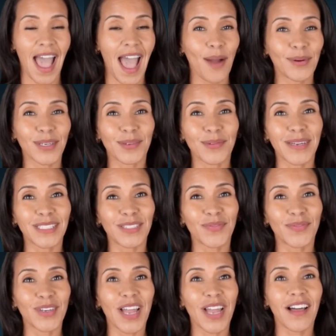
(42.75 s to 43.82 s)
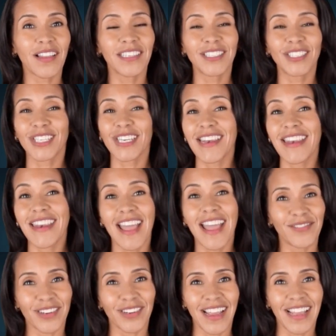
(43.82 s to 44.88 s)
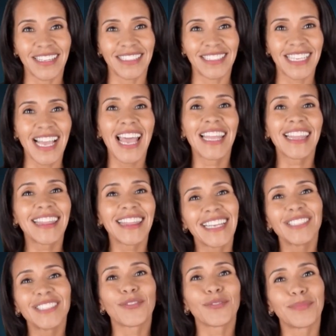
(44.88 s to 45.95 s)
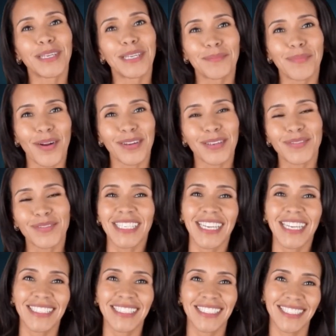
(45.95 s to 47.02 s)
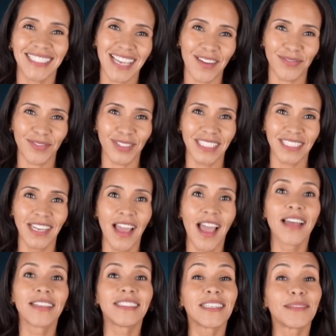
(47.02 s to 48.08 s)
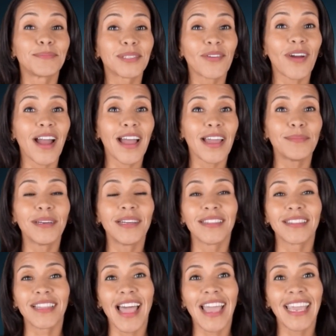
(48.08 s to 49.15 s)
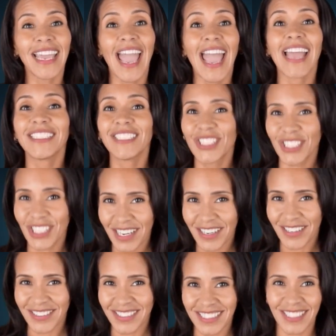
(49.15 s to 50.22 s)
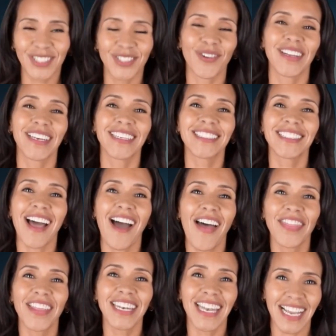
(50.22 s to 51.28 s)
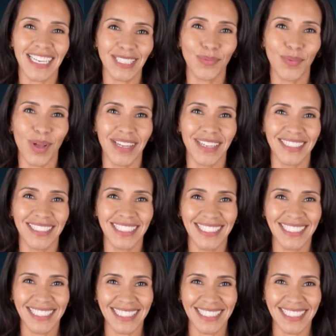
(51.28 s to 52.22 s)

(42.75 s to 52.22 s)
Our quest for knowledge never ends. Thanks for being part of today's discovery. Subscribe, like, and share to join us on the next one.